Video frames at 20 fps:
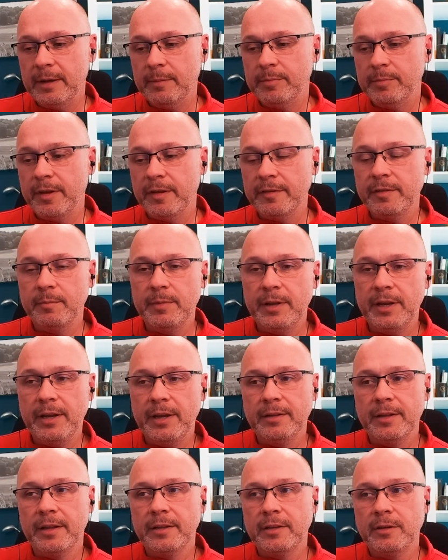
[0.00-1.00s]
doesn't
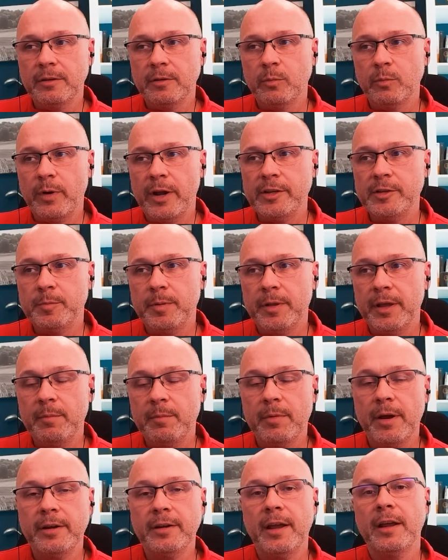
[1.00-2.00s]
mean that your wedge play
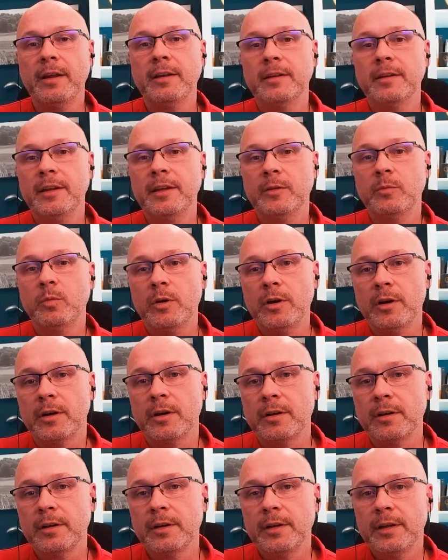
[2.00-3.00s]
might not need
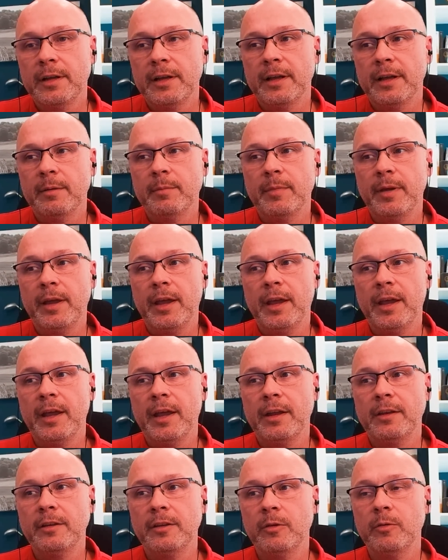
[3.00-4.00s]
work.
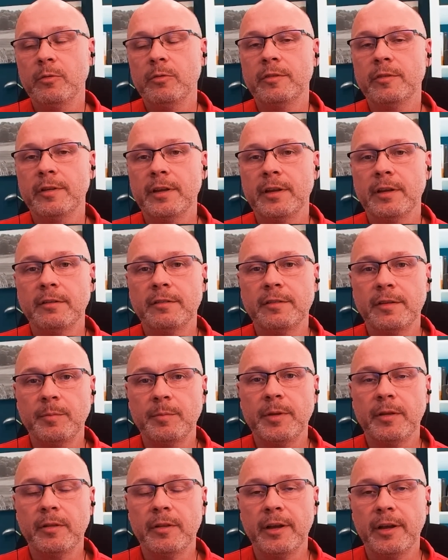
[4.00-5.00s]
And using
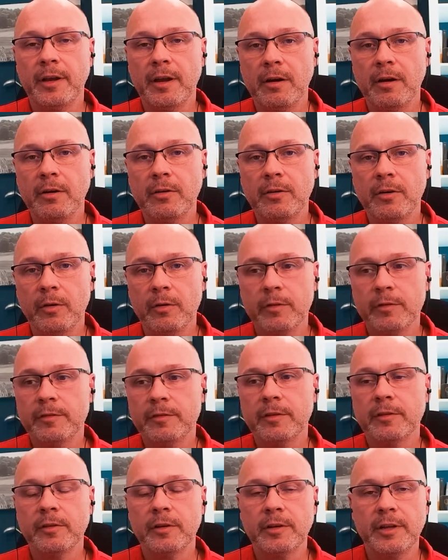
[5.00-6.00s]
something like Arccos
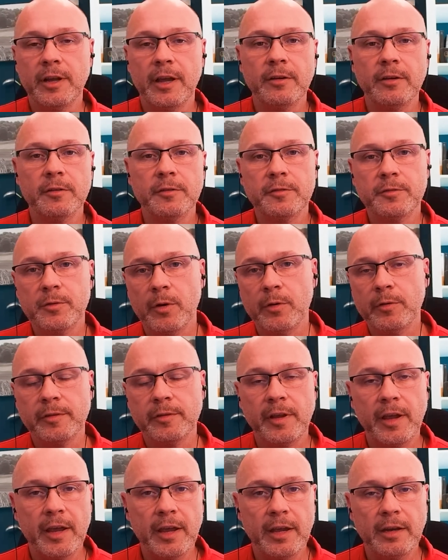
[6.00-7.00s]
to look at your strokes
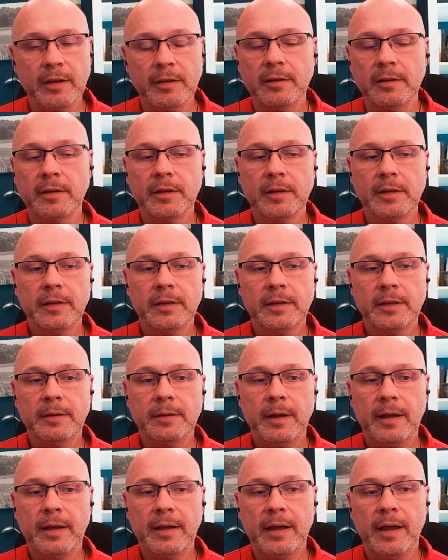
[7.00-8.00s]
gained
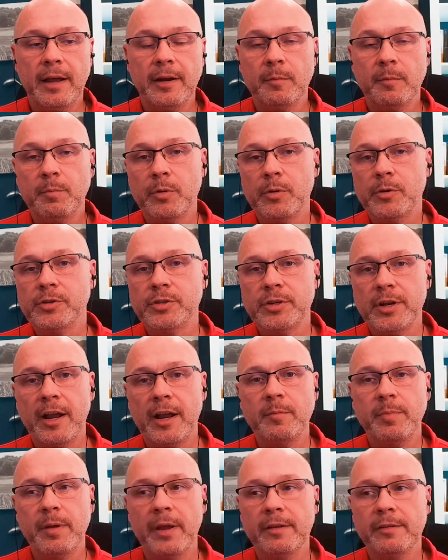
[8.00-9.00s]
on a per
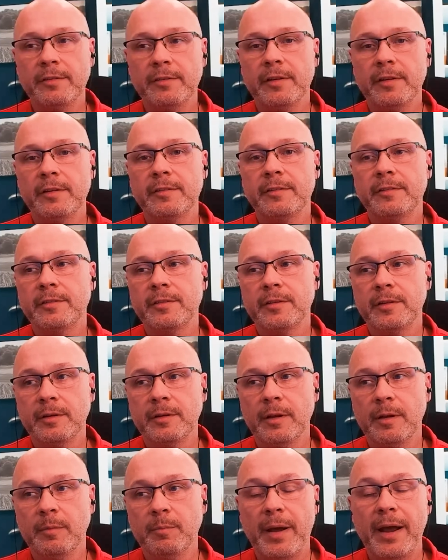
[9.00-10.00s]
shot basis
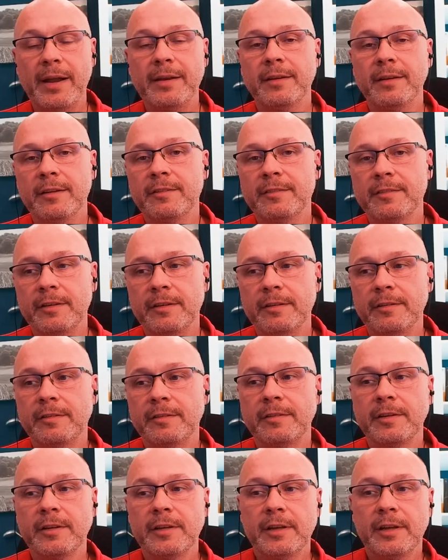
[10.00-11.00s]
by
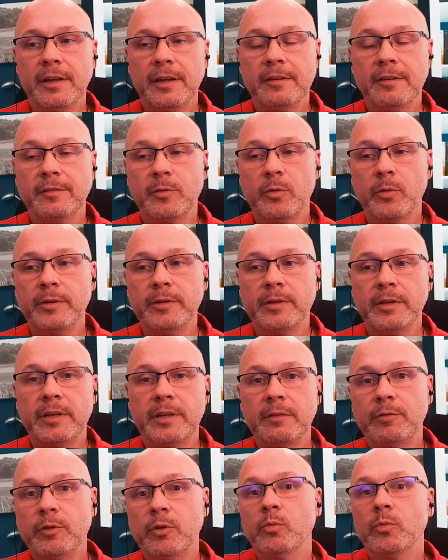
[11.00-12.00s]
distance is going to
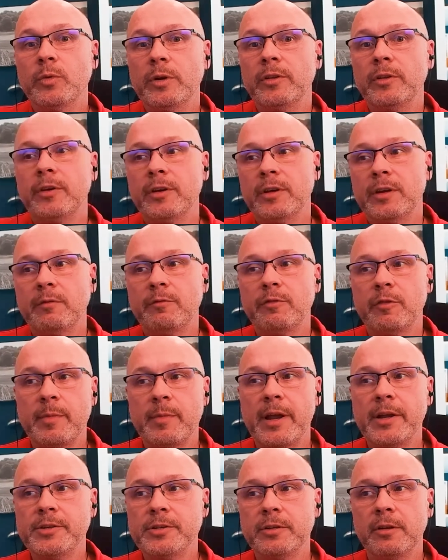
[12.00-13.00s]
give you really good
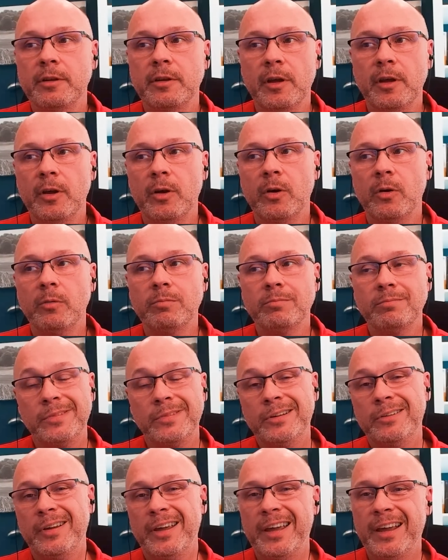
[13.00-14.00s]
information to know,
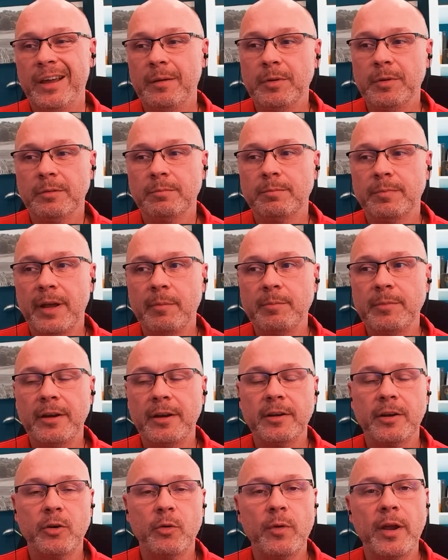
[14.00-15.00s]
hey, I'm
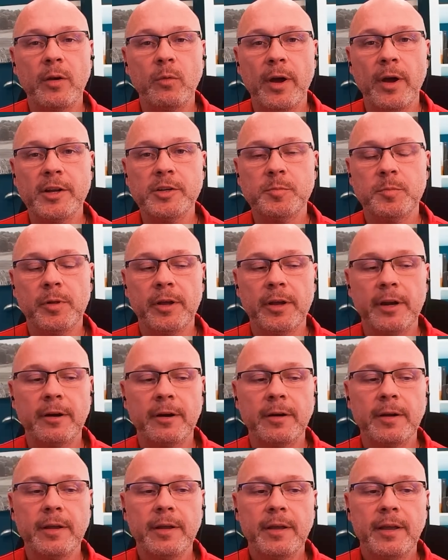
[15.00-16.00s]
not a great wedge player.